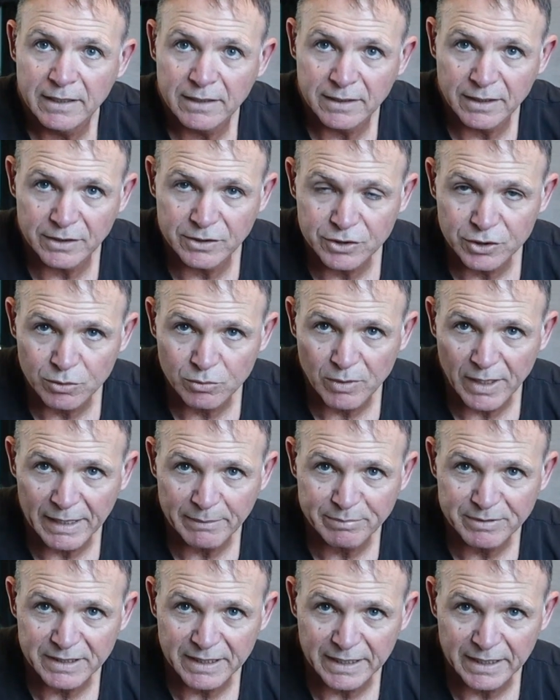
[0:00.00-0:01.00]
Get your
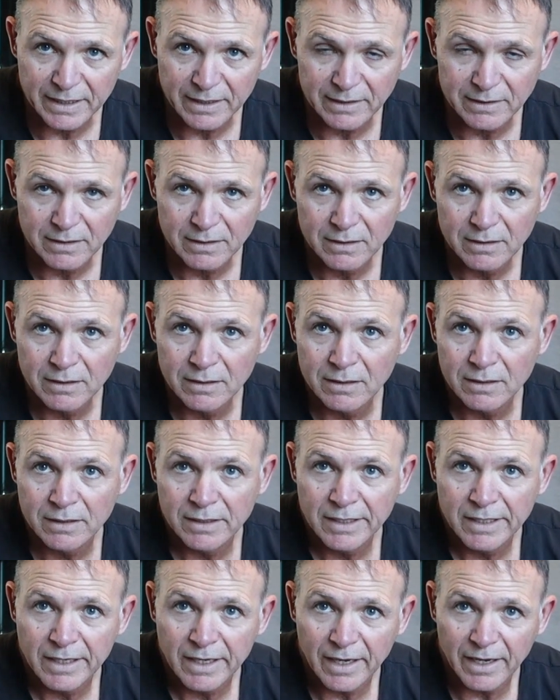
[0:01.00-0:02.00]
reps in
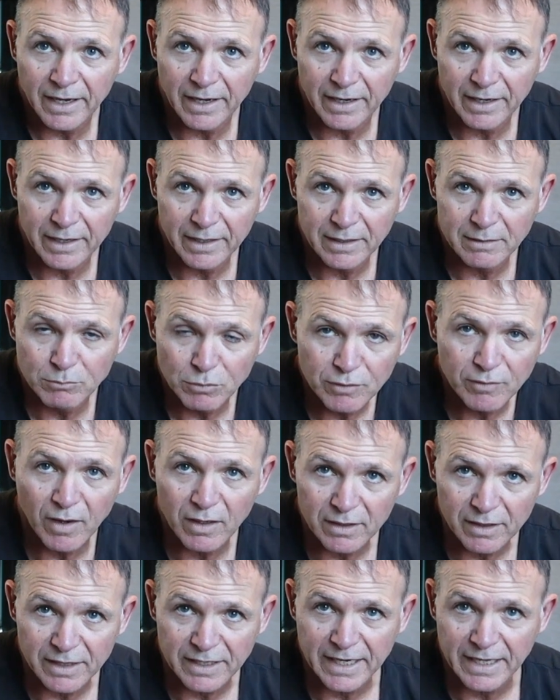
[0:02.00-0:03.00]
and move
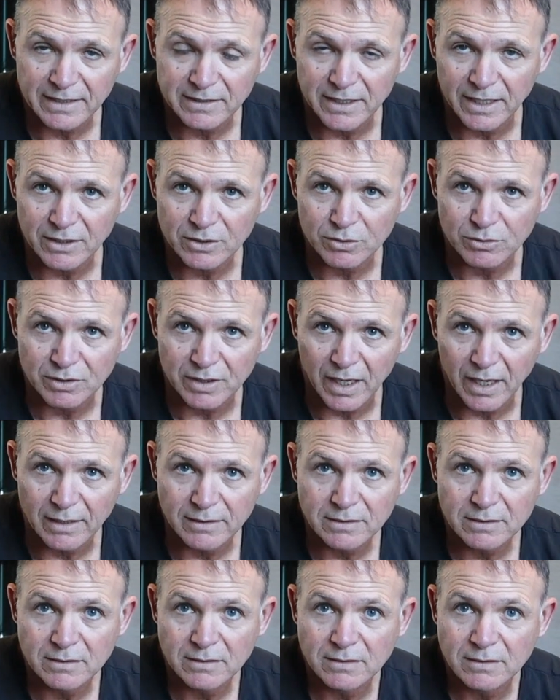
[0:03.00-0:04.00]
on to the next
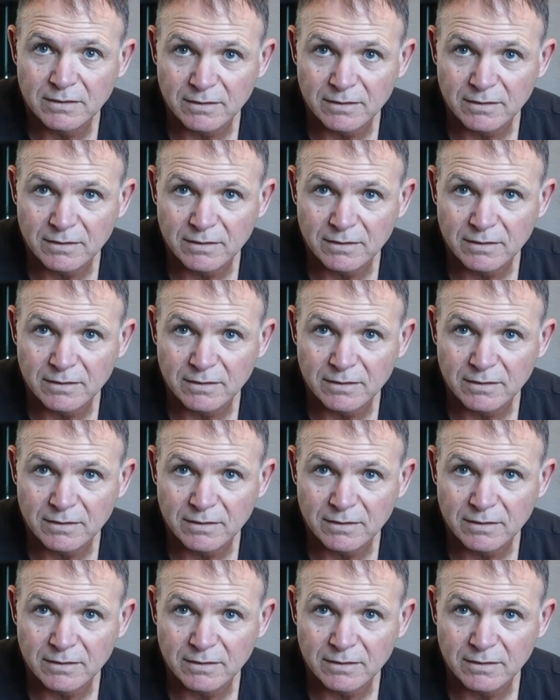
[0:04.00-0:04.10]
exercise.